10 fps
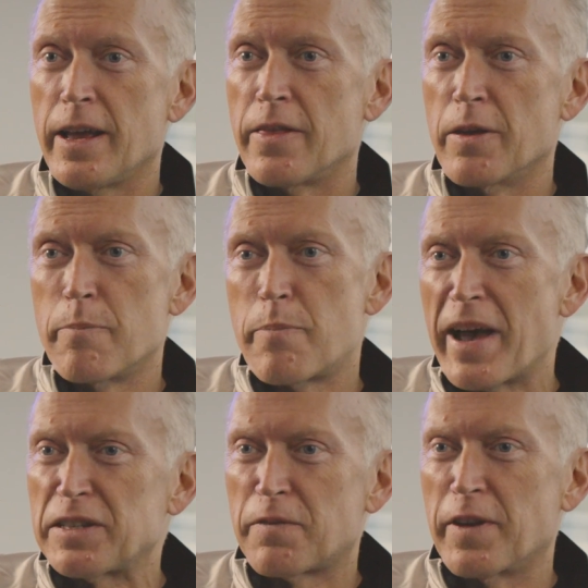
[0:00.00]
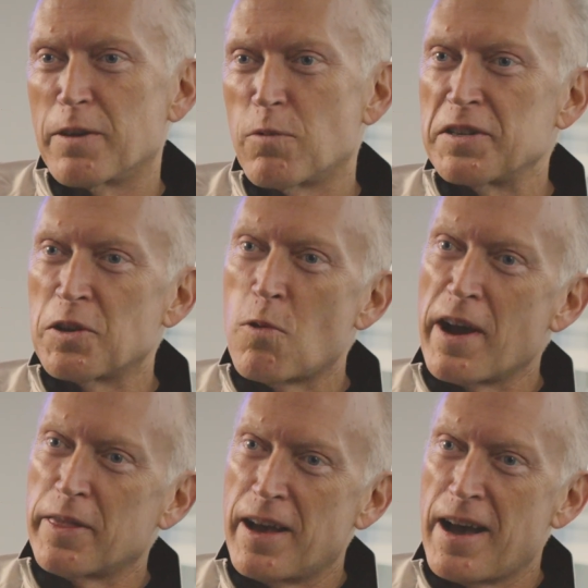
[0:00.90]
The best fit wasn't
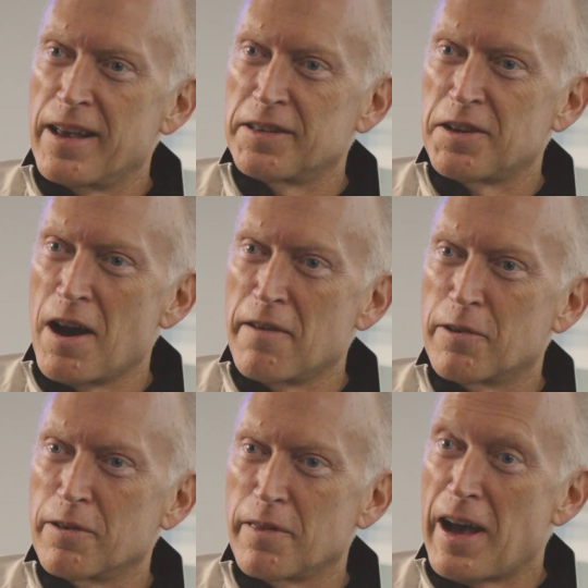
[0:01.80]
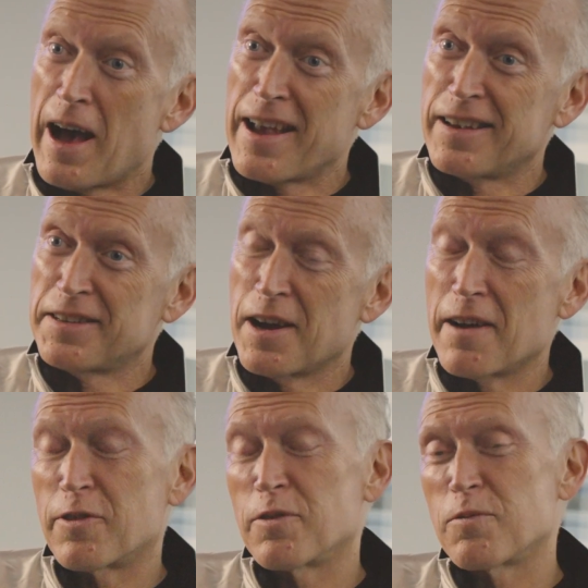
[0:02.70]
quite the highest offer. The highest offer